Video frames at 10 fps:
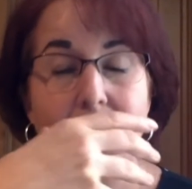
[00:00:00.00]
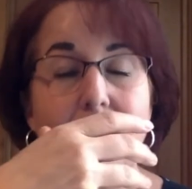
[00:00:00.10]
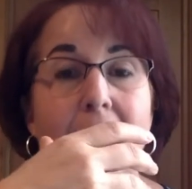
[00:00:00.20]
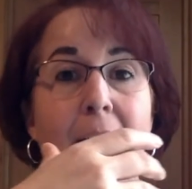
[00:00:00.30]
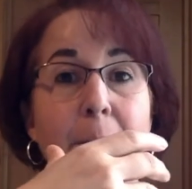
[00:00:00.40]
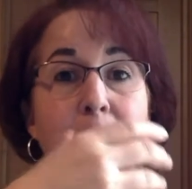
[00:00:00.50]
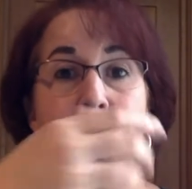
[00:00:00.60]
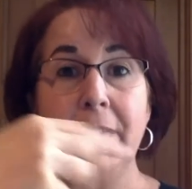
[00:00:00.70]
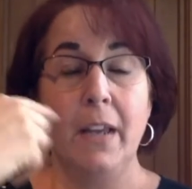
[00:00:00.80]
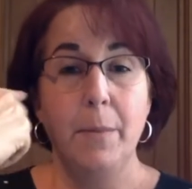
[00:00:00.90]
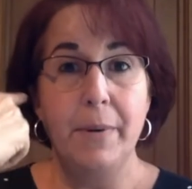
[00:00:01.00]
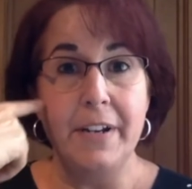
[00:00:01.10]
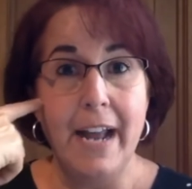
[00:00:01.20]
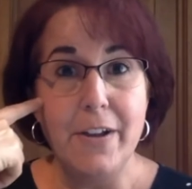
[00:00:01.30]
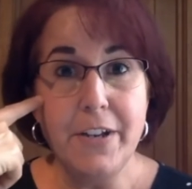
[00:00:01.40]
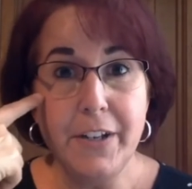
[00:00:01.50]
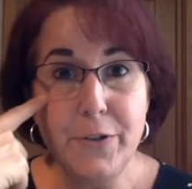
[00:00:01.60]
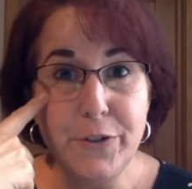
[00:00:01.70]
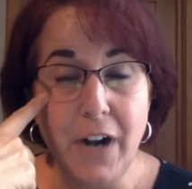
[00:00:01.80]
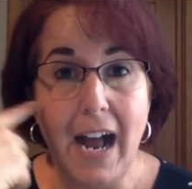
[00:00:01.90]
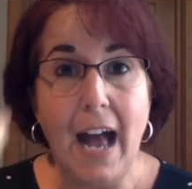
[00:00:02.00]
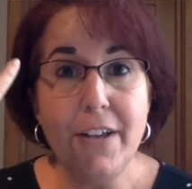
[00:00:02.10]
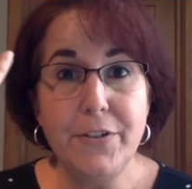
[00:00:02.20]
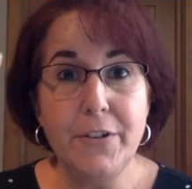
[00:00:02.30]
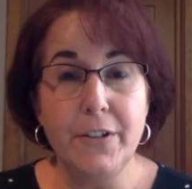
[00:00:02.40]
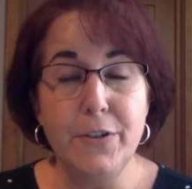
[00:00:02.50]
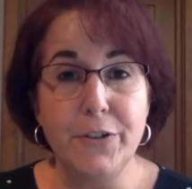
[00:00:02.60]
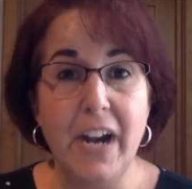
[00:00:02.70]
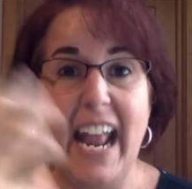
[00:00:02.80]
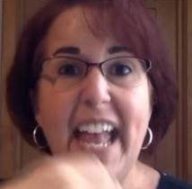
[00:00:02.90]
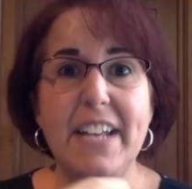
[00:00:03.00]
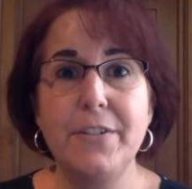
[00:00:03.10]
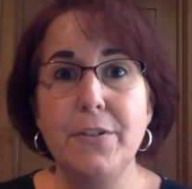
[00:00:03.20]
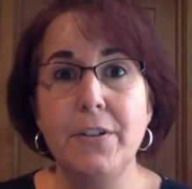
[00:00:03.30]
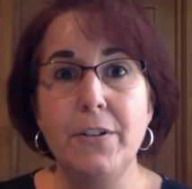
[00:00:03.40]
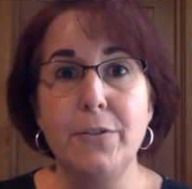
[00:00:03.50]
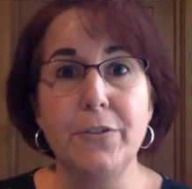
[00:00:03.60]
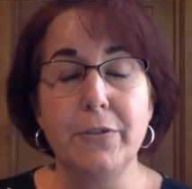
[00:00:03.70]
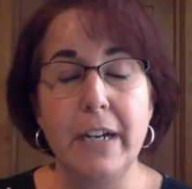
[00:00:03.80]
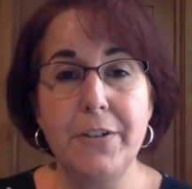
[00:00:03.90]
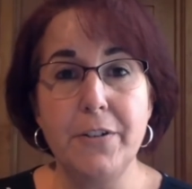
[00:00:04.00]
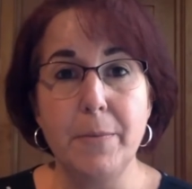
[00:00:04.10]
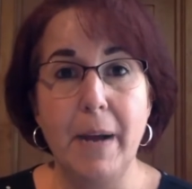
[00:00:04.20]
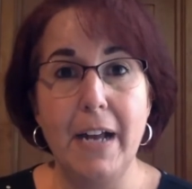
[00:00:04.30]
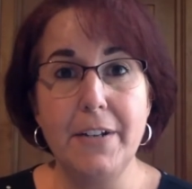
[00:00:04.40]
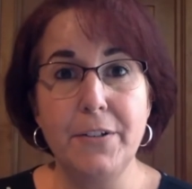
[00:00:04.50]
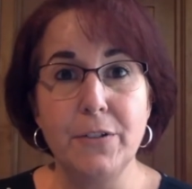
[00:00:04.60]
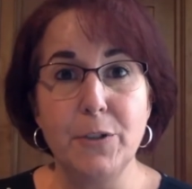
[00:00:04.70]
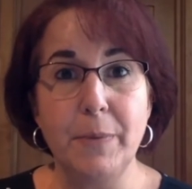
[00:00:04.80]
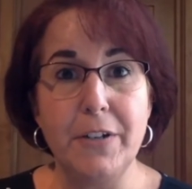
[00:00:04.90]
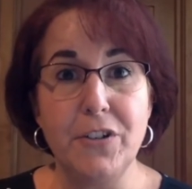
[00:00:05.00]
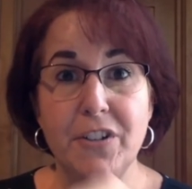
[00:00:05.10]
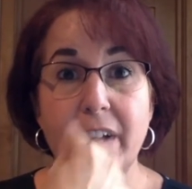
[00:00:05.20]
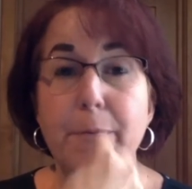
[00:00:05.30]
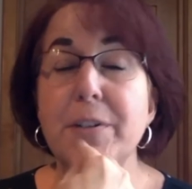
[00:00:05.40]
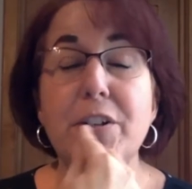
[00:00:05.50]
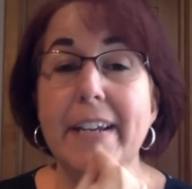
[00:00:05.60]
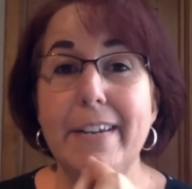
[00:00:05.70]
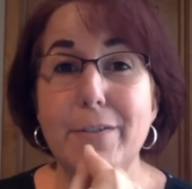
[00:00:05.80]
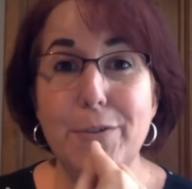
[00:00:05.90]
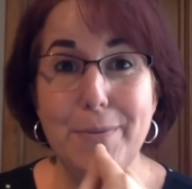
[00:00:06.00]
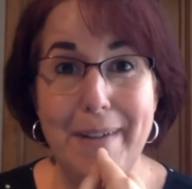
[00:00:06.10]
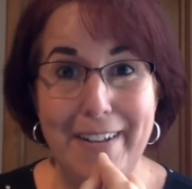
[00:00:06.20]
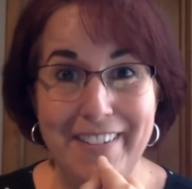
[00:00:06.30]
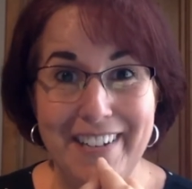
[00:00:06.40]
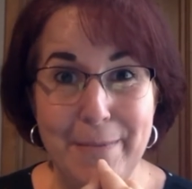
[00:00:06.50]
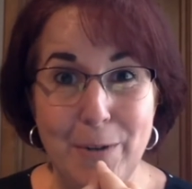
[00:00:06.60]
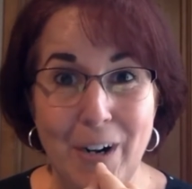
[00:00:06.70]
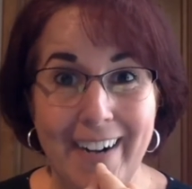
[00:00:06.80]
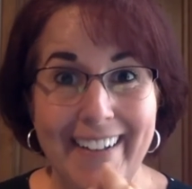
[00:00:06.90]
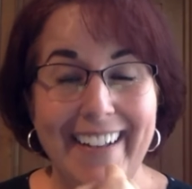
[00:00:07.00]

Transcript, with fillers: Um, but now you can use your eyes, you can use your hands, you can use the rest of your body to express yourself, but you can't use your mouth anymore.